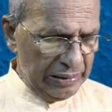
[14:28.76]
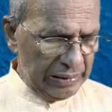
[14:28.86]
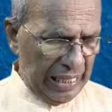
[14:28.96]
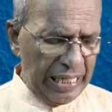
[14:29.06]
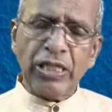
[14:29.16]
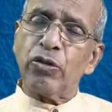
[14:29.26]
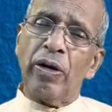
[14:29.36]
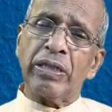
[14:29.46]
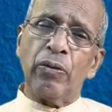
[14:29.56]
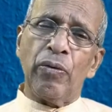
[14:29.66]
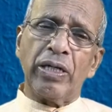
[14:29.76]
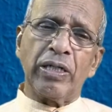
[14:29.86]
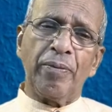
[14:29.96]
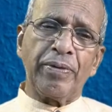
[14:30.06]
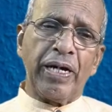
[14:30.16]
That is what the
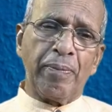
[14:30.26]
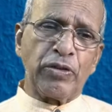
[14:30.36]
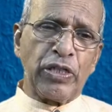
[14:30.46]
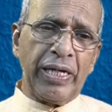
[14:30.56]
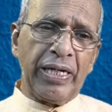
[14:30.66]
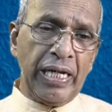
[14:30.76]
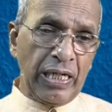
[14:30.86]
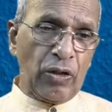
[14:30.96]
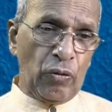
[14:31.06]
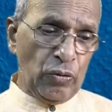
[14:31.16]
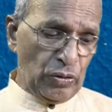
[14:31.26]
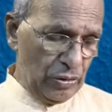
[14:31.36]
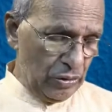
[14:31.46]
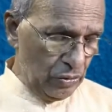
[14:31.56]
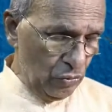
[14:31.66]
work of redemption
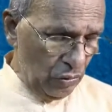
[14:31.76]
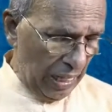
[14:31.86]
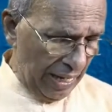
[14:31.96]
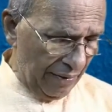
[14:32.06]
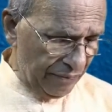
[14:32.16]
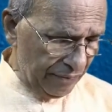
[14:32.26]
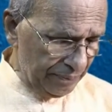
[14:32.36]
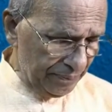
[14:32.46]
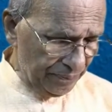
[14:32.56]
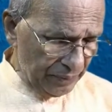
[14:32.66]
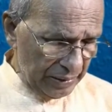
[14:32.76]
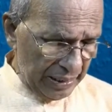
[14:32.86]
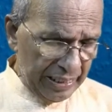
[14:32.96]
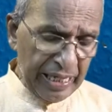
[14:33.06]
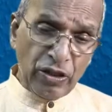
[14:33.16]
includes two life
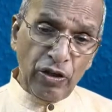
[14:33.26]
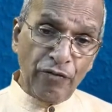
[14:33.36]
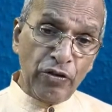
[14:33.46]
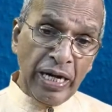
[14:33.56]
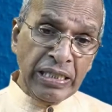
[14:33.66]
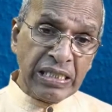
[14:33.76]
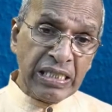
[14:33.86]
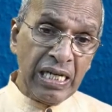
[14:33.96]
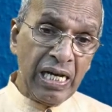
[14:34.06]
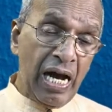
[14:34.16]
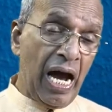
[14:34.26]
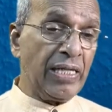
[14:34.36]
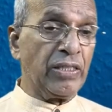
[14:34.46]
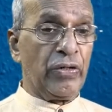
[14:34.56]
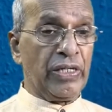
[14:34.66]
the death of Christ
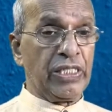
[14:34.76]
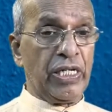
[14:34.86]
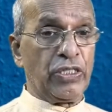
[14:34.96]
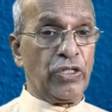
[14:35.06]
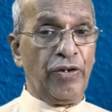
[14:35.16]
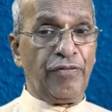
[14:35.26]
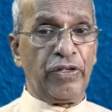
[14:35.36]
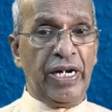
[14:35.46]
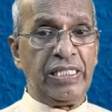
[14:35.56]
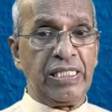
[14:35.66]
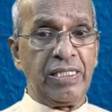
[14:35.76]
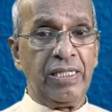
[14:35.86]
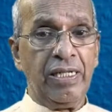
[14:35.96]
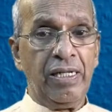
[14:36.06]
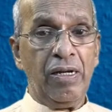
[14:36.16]
and the resurrection of Christ.
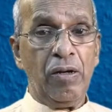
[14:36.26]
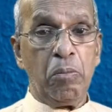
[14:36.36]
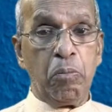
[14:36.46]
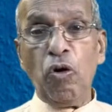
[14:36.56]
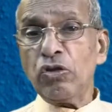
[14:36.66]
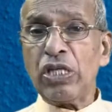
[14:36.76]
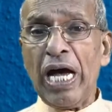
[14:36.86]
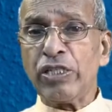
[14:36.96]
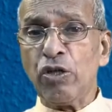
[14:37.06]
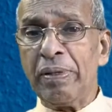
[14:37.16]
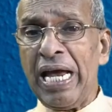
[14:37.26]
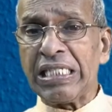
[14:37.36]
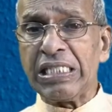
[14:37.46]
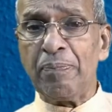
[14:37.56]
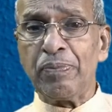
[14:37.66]
Both are to be
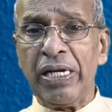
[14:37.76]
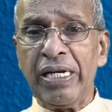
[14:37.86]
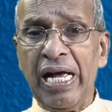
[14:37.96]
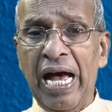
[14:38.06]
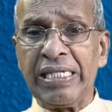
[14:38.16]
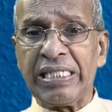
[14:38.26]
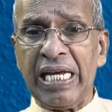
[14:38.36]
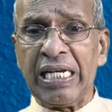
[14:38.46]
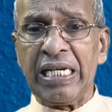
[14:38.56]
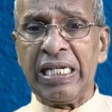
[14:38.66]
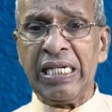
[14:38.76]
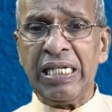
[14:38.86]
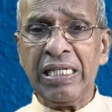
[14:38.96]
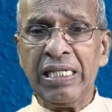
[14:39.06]
accepted and taken